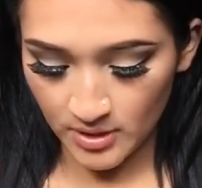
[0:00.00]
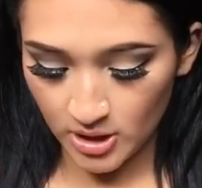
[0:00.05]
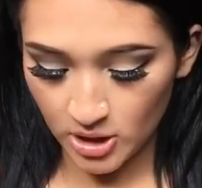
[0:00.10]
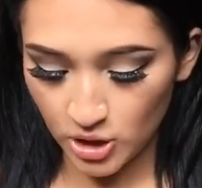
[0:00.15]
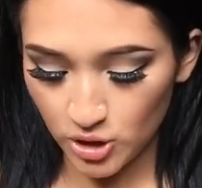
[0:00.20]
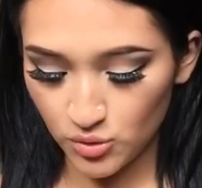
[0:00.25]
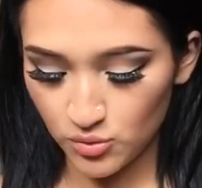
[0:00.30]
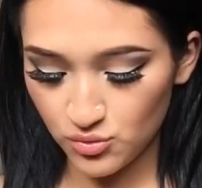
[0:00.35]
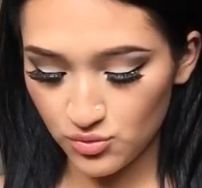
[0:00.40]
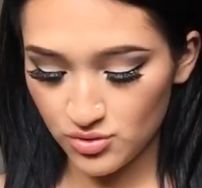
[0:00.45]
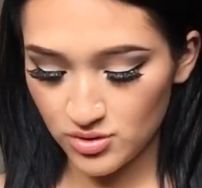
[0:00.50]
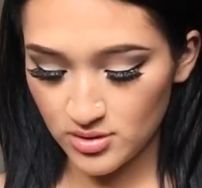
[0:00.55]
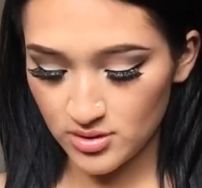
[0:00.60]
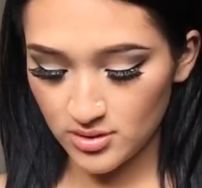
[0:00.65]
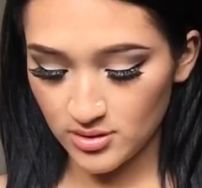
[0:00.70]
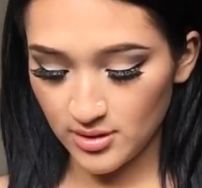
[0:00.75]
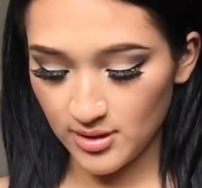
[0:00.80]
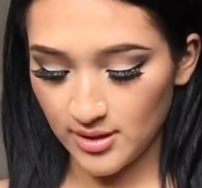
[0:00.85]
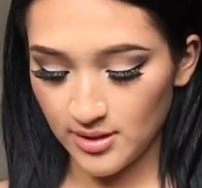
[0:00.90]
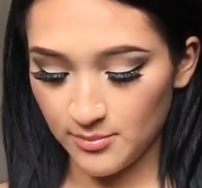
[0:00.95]
used
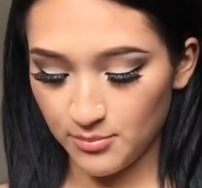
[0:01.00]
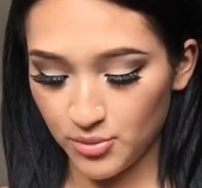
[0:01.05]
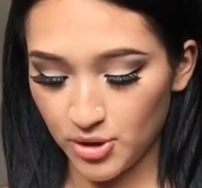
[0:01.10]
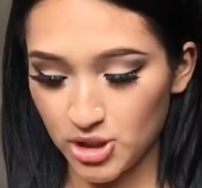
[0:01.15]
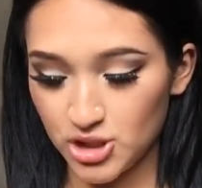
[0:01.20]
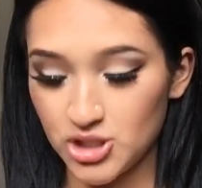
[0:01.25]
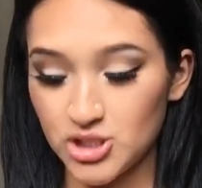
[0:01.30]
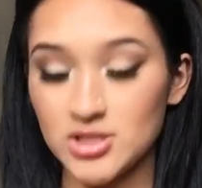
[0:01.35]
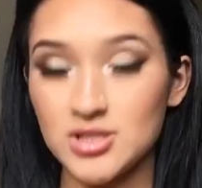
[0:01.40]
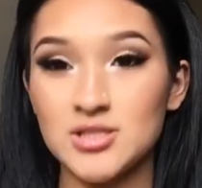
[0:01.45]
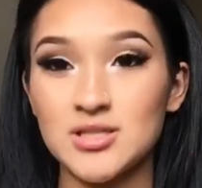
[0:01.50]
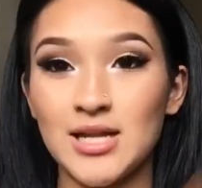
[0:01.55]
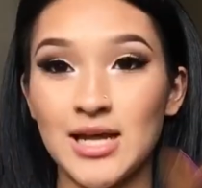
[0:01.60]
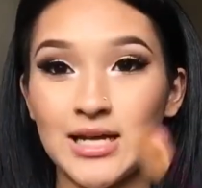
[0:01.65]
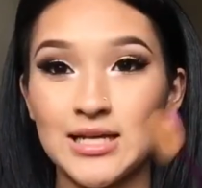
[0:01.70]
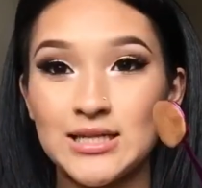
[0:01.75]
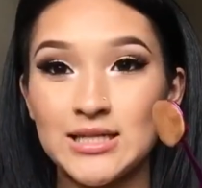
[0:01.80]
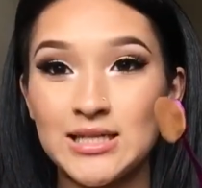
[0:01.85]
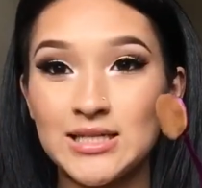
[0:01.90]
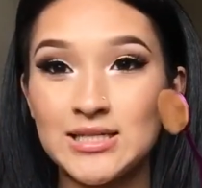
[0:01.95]
brushes
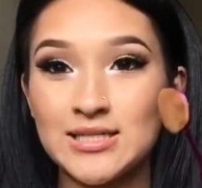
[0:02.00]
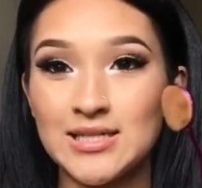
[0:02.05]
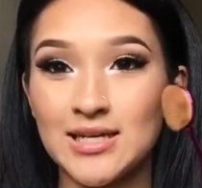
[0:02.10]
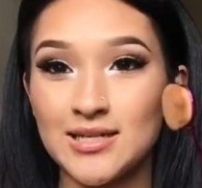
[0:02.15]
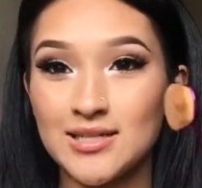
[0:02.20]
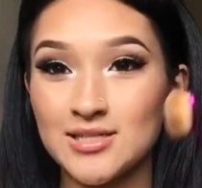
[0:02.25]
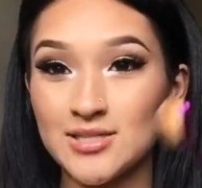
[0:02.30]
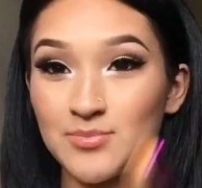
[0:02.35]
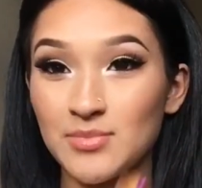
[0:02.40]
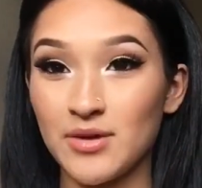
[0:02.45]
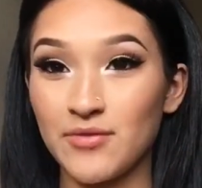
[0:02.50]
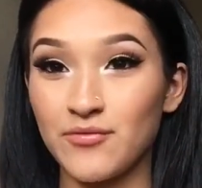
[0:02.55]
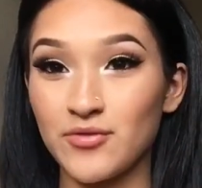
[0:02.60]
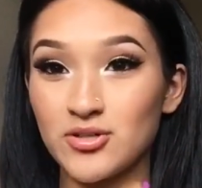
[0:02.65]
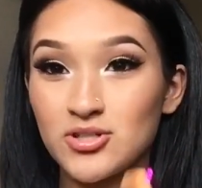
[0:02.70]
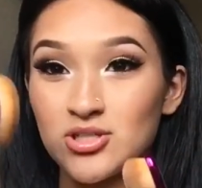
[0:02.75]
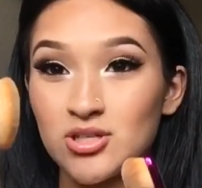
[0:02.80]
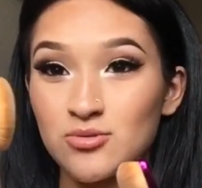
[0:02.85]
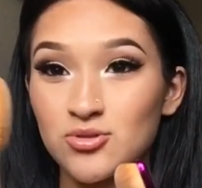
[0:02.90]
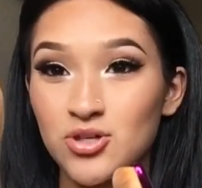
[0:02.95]
like these. Like, this is my
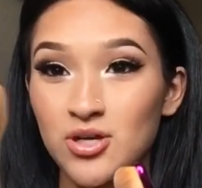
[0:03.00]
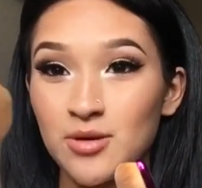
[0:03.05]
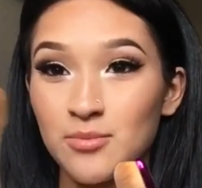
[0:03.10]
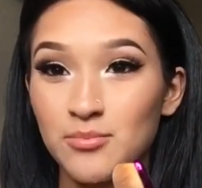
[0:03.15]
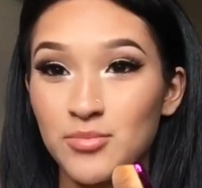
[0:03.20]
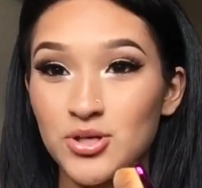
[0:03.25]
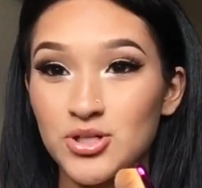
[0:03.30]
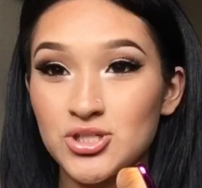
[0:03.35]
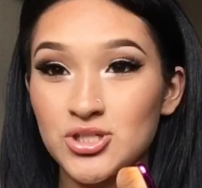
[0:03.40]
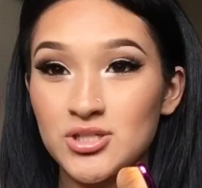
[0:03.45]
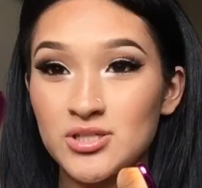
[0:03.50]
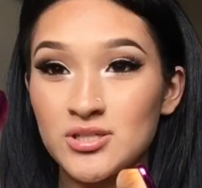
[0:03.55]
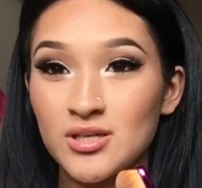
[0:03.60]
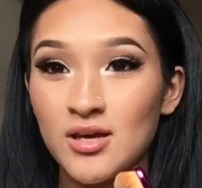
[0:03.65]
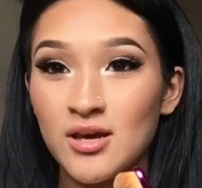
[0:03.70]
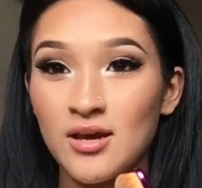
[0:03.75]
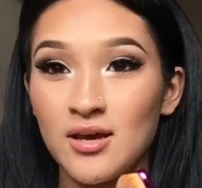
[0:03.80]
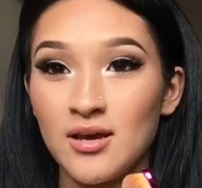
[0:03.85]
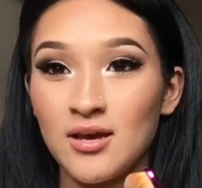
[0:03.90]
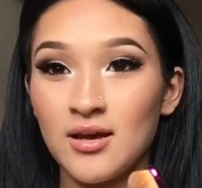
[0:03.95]
first time trying brushes.
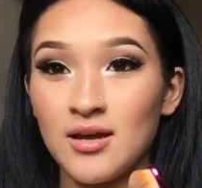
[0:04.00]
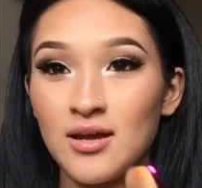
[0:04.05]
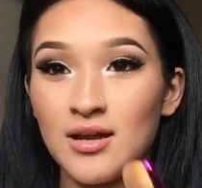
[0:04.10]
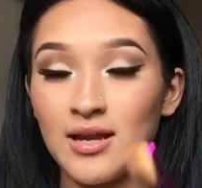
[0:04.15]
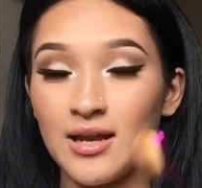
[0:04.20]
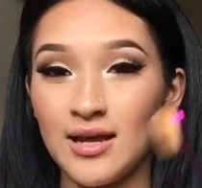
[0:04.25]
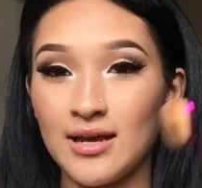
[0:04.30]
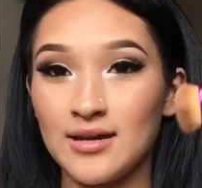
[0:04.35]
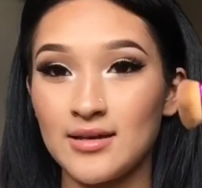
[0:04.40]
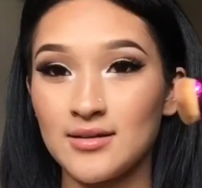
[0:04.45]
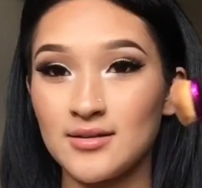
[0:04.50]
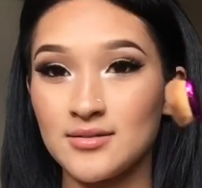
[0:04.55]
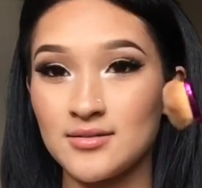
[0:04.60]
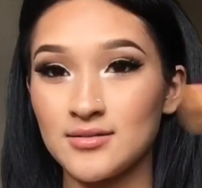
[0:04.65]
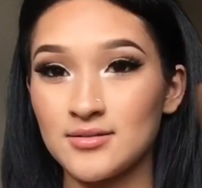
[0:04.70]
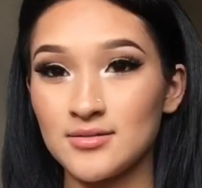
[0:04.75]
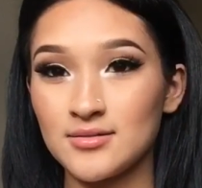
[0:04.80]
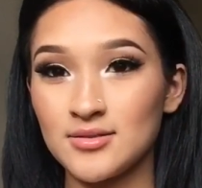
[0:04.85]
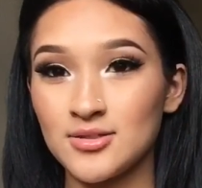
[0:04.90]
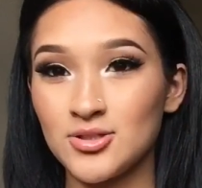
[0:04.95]
Like,
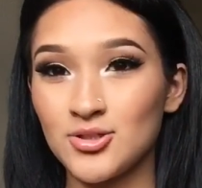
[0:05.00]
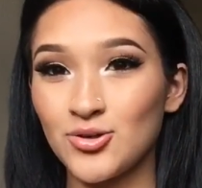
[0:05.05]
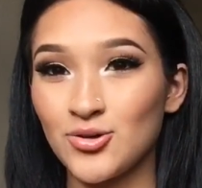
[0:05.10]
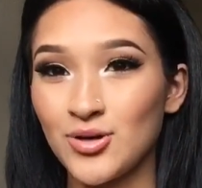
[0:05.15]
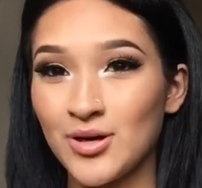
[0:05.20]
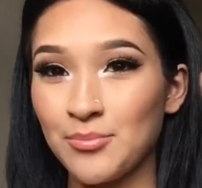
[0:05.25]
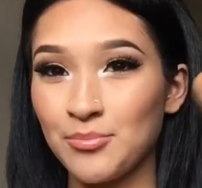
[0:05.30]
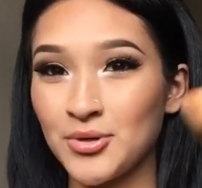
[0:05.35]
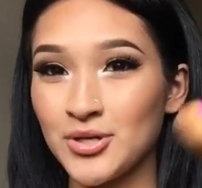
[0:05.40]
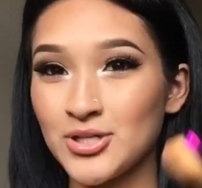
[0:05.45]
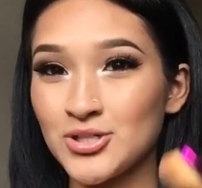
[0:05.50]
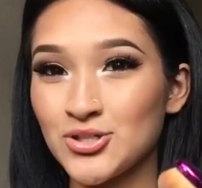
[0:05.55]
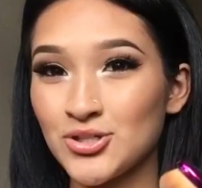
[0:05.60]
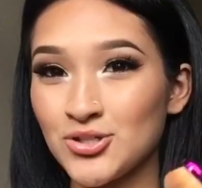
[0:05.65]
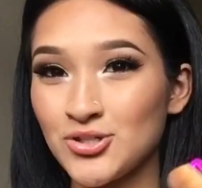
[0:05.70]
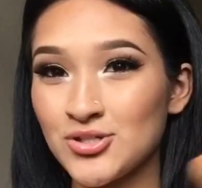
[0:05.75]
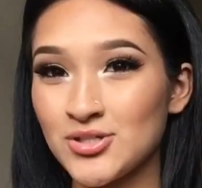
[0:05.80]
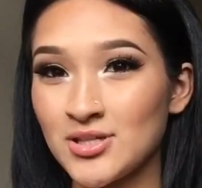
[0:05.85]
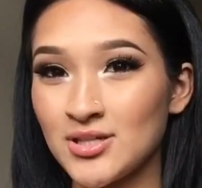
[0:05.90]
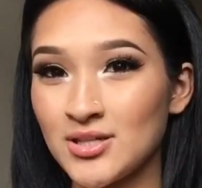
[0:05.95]
you know, I'm pretty sure
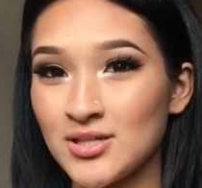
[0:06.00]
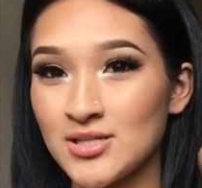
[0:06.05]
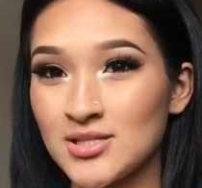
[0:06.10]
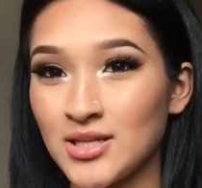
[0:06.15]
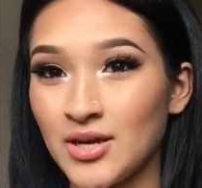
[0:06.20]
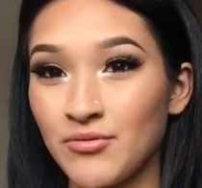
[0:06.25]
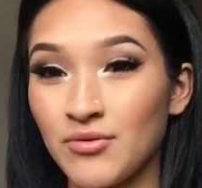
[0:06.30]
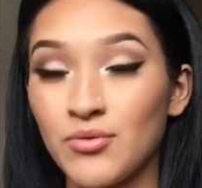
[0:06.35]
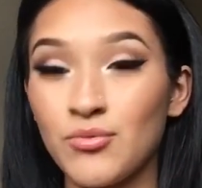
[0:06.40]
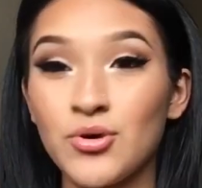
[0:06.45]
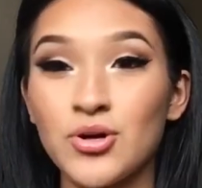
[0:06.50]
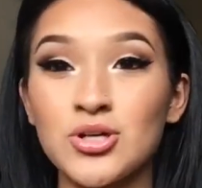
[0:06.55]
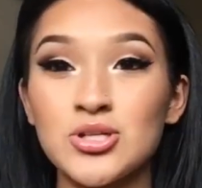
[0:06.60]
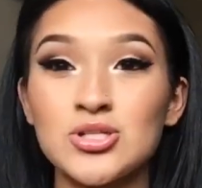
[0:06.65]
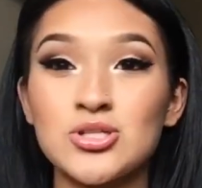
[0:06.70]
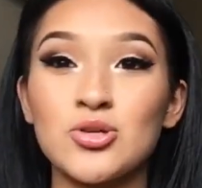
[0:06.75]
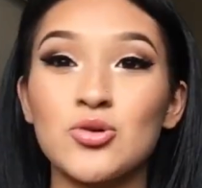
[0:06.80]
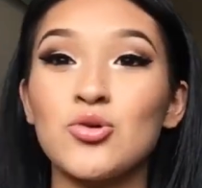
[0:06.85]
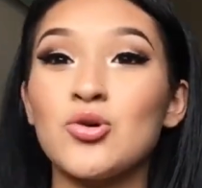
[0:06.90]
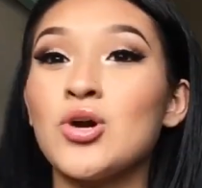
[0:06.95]
you've seen this everywhere.
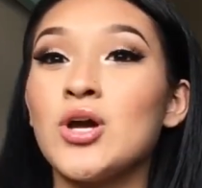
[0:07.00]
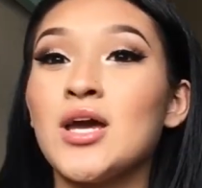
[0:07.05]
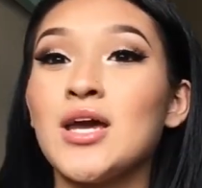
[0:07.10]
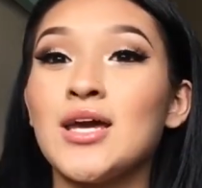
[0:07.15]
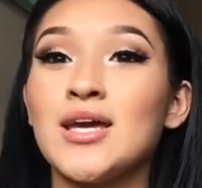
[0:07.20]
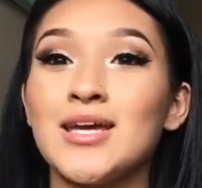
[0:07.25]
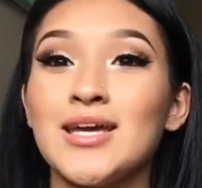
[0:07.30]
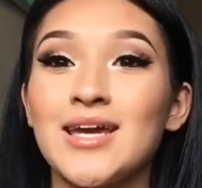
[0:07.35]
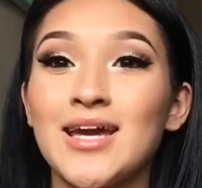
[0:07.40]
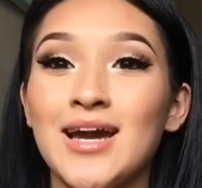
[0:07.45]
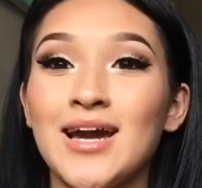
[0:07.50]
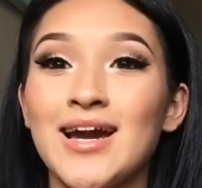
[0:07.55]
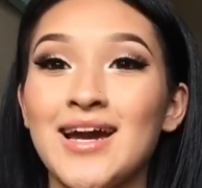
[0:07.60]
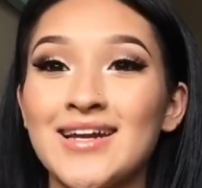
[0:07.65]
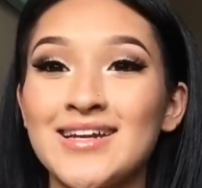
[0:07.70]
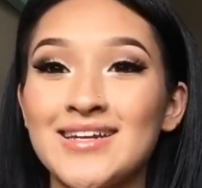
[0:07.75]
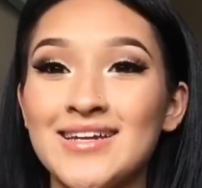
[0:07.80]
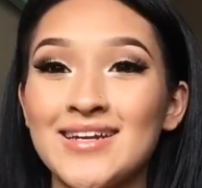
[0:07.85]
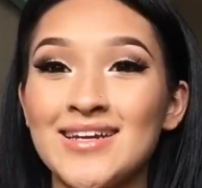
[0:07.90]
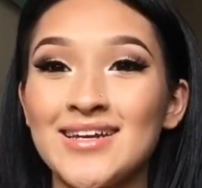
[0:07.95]
So yeah, I
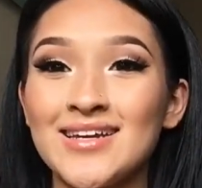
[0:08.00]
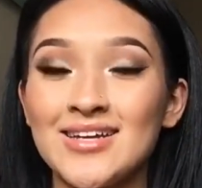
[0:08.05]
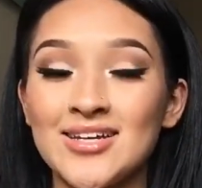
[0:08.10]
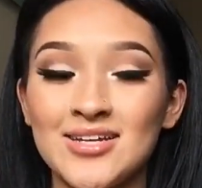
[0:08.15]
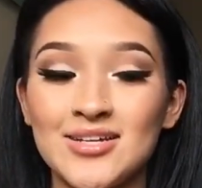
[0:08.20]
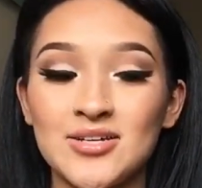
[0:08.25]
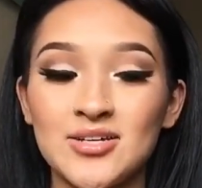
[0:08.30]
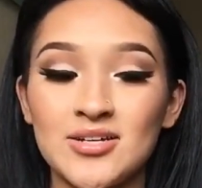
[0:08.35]
didn't